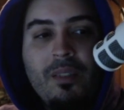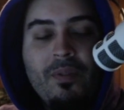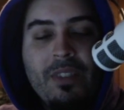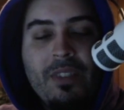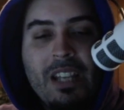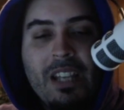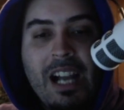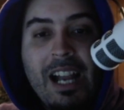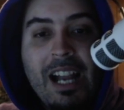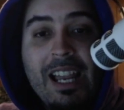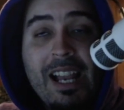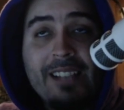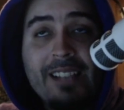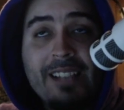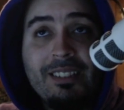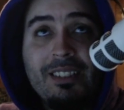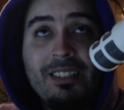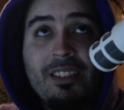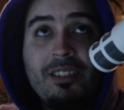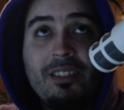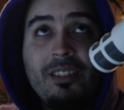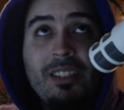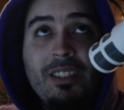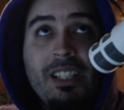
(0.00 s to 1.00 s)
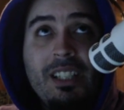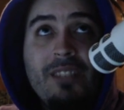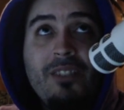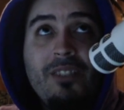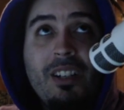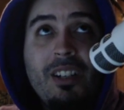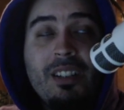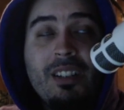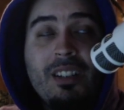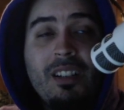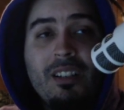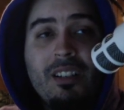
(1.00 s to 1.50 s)
I actually still leave
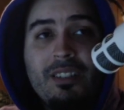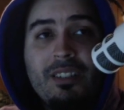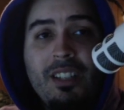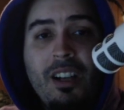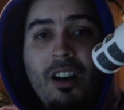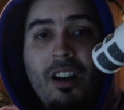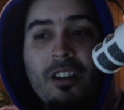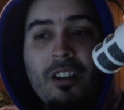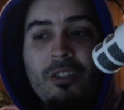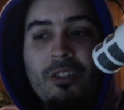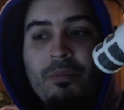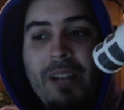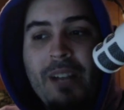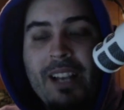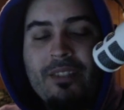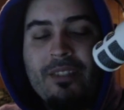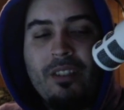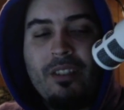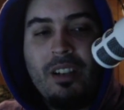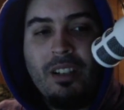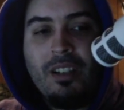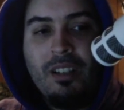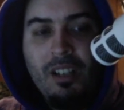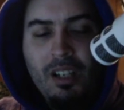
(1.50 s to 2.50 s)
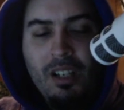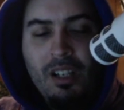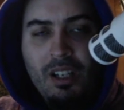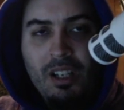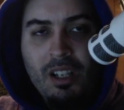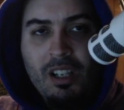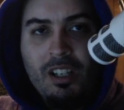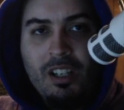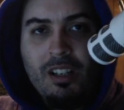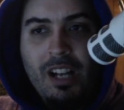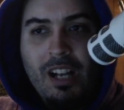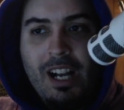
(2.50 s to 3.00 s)
on the auto pass on,
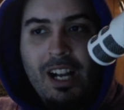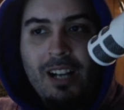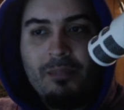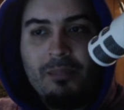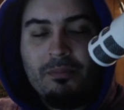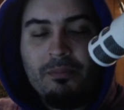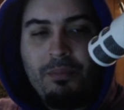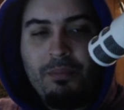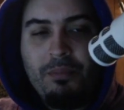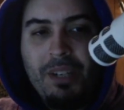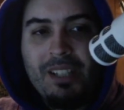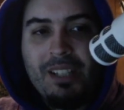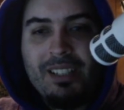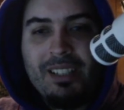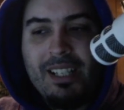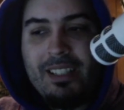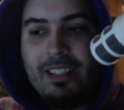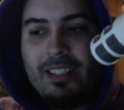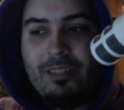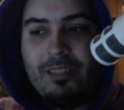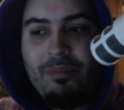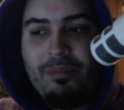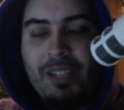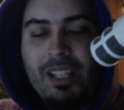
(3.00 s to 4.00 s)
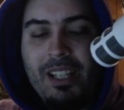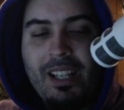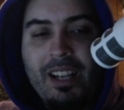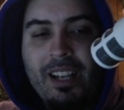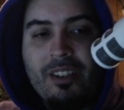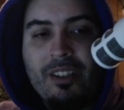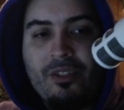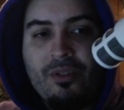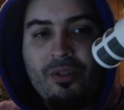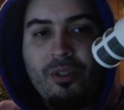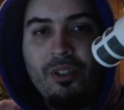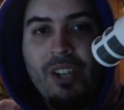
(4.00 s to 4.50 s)
because I tend to play like
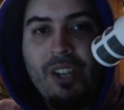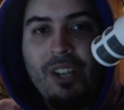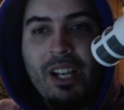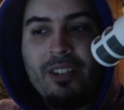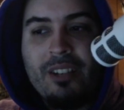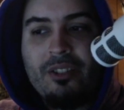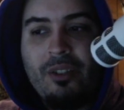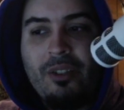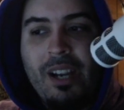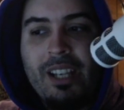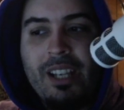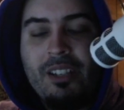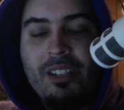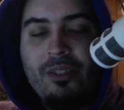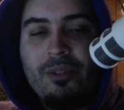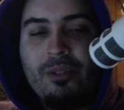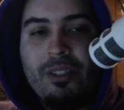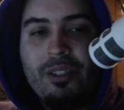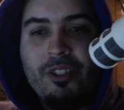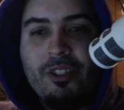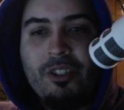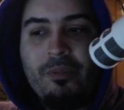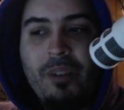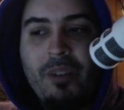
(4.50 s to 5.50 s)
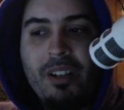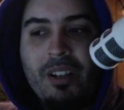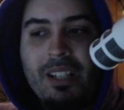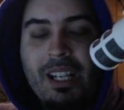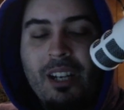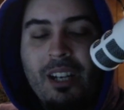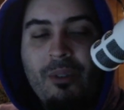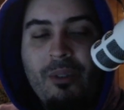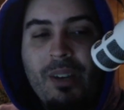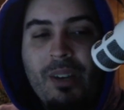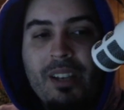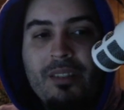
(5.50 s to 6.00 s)
control decks, so I can usually respond
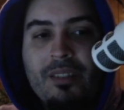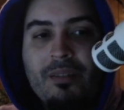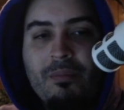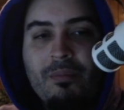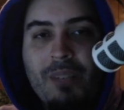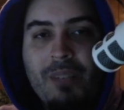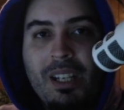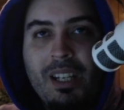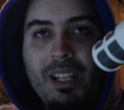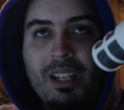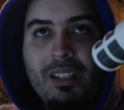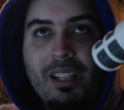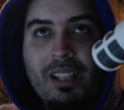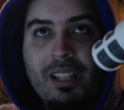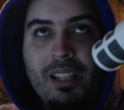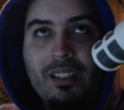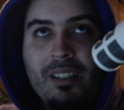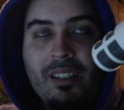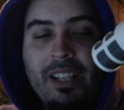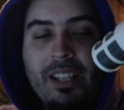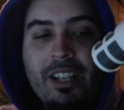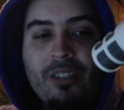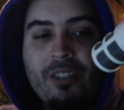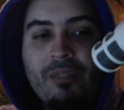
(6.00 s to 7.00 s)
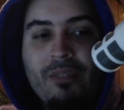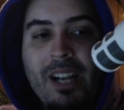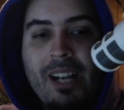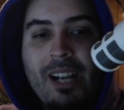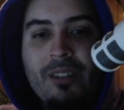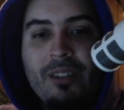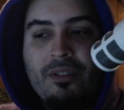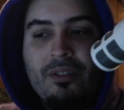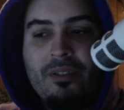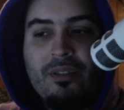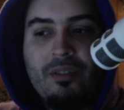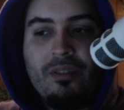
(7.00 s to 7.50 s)
anyways, meaning in the later
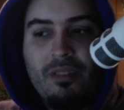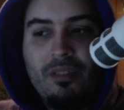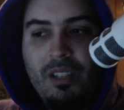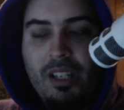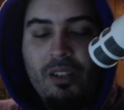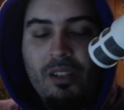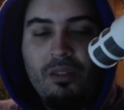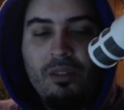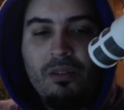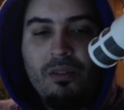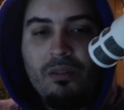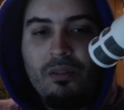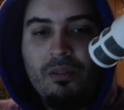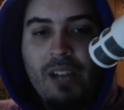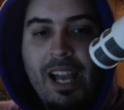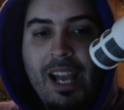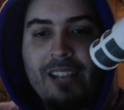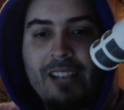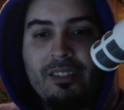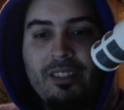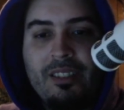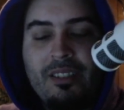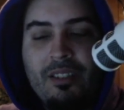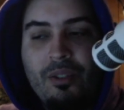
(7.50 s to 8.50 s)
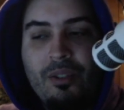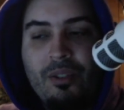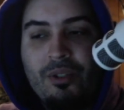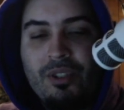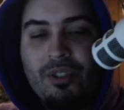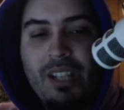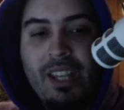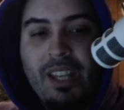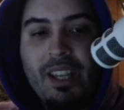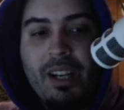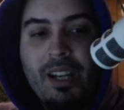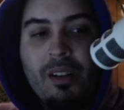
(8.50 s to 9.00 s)
rounds it'll actually still
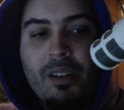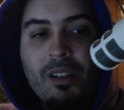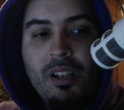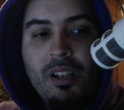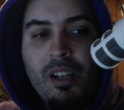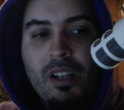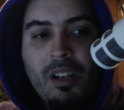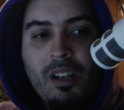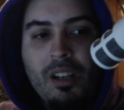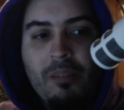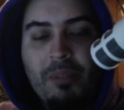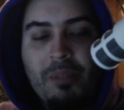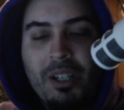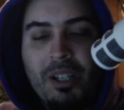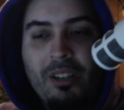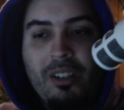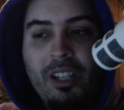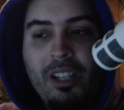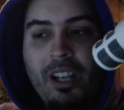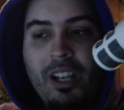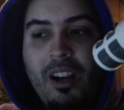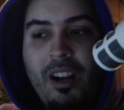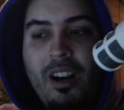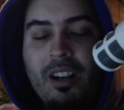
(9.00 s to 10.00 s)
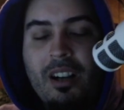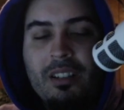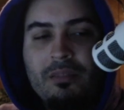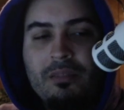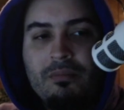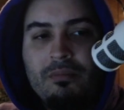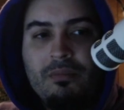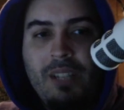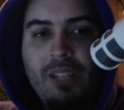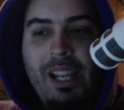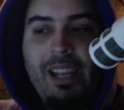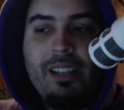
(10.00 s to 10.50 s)
stay there. But early on,
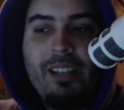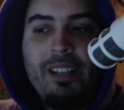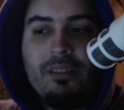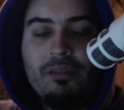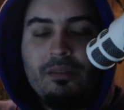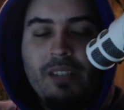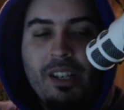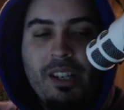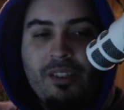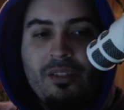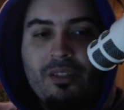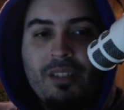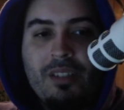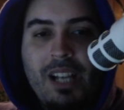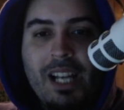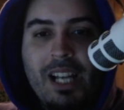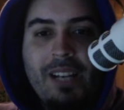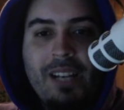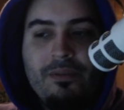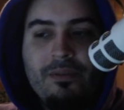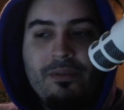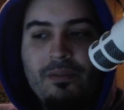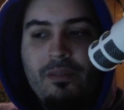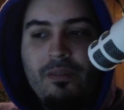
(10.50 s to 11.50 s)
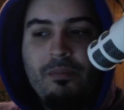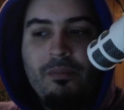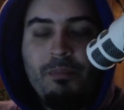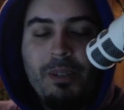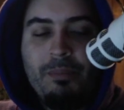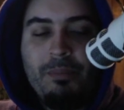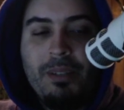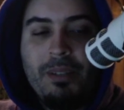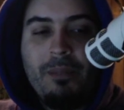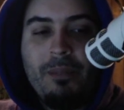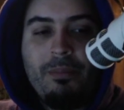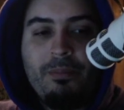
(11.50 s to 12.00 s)
like, it just kind of
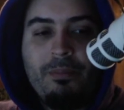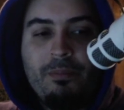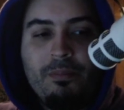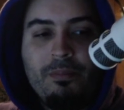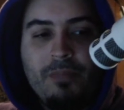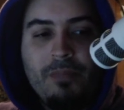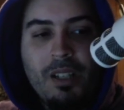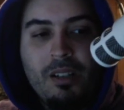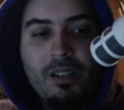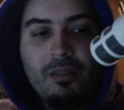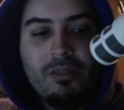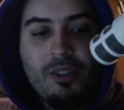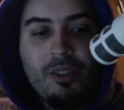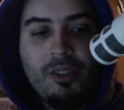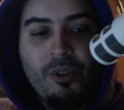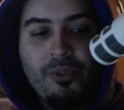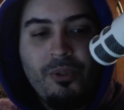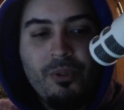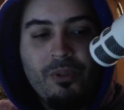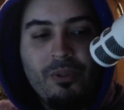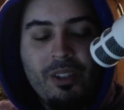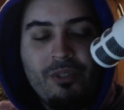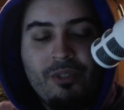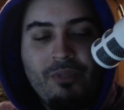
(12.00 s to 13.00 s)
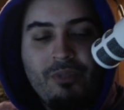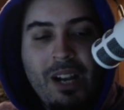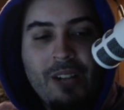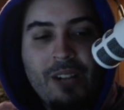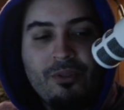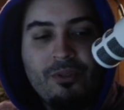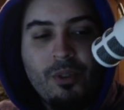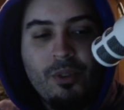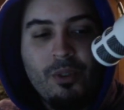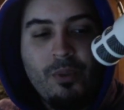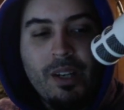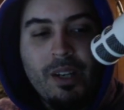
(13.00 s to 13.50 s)
blip, go through these
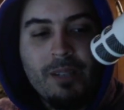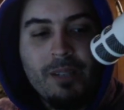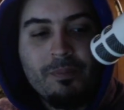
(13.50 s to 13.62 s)
rounds real quick.